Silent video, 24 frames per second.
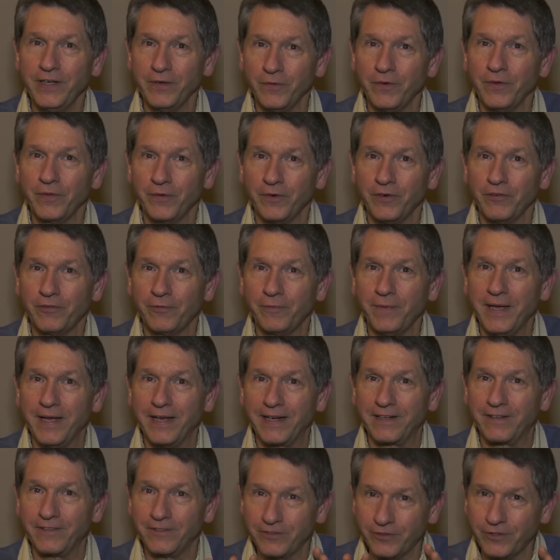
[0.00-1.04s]
it with
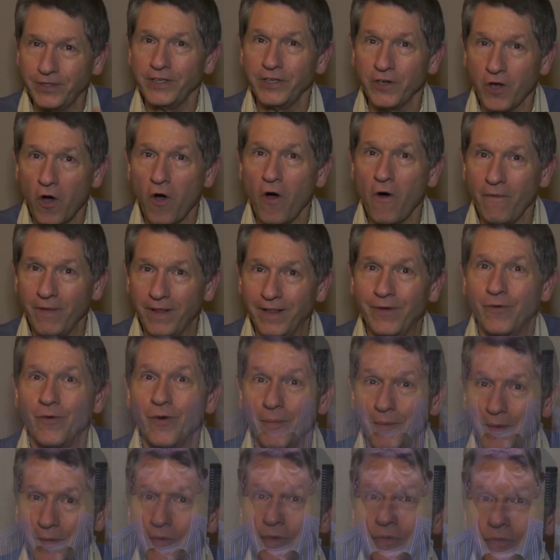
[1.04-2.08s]
respect. Treat all
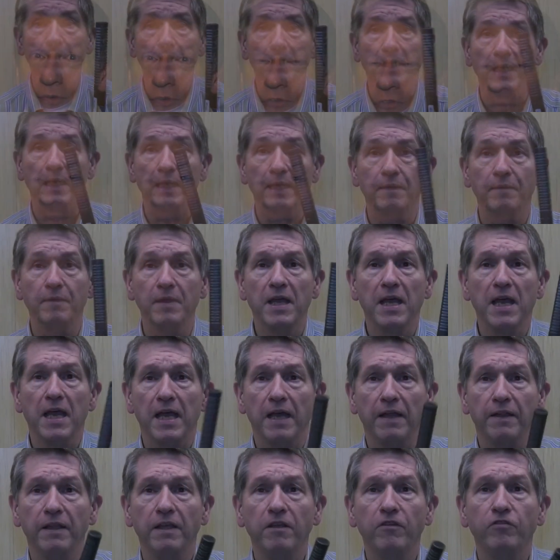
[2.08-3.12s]
equipment with respect.
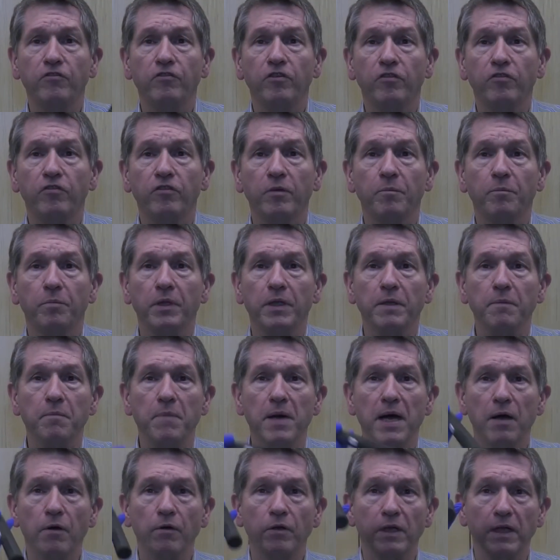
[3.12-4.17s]
Okay, so
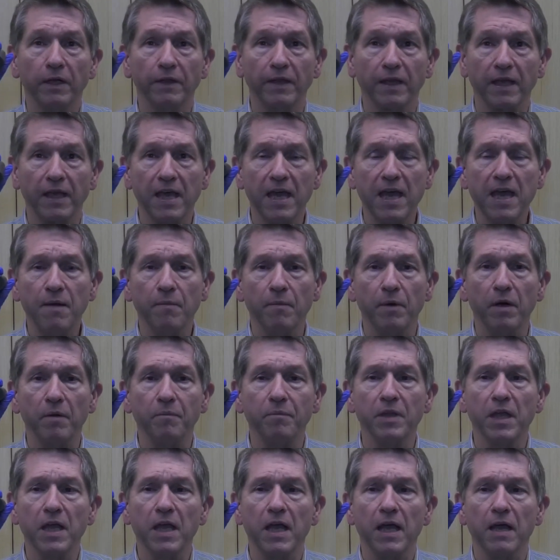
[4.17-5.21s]
you've got those two,
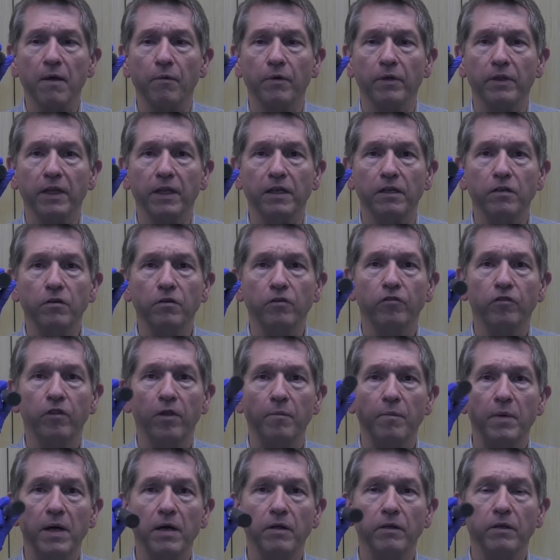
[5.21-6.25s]
and then
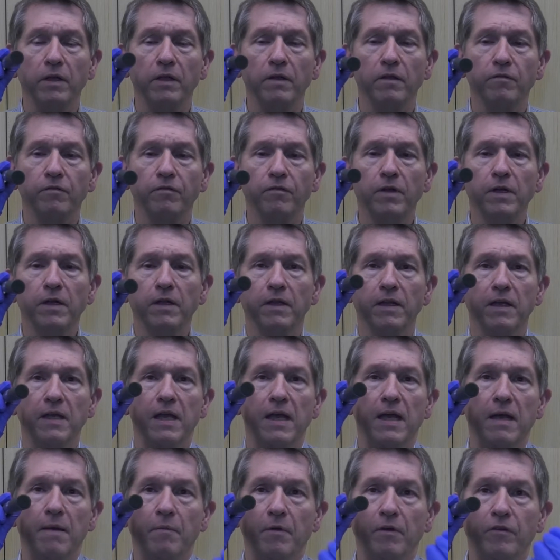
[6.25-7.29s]
probably the third one that you're going
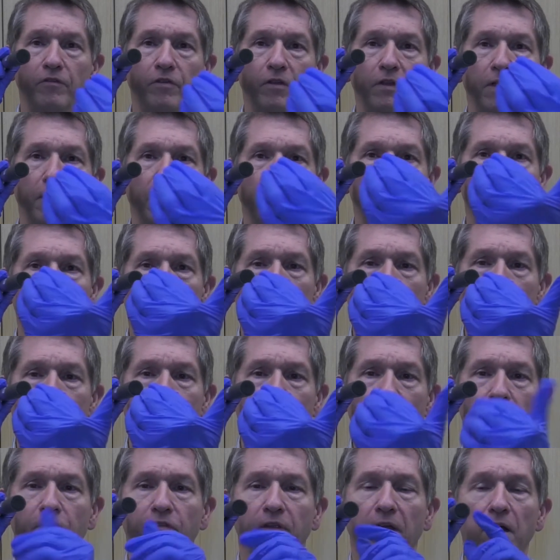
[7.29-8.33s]
to use is going to be what we
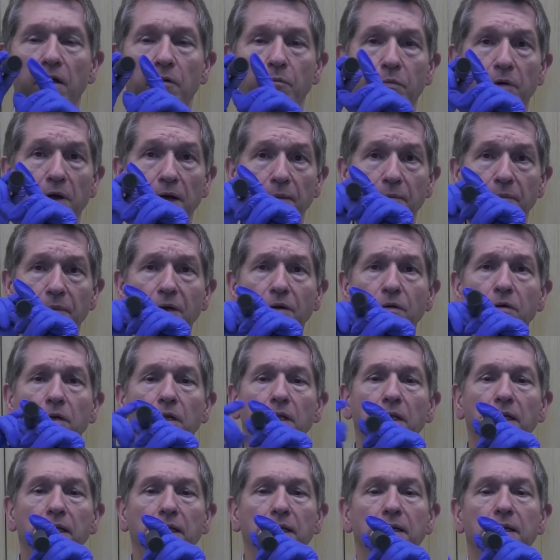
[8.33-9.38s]
call a shotgun
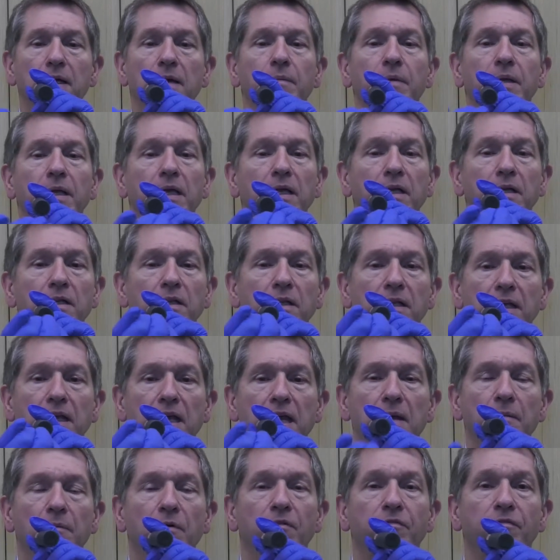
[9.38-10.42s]
mic. Now a
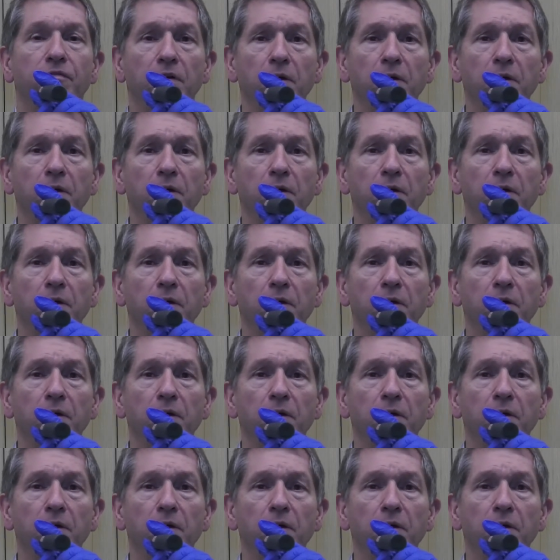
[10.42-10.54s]
shotgun,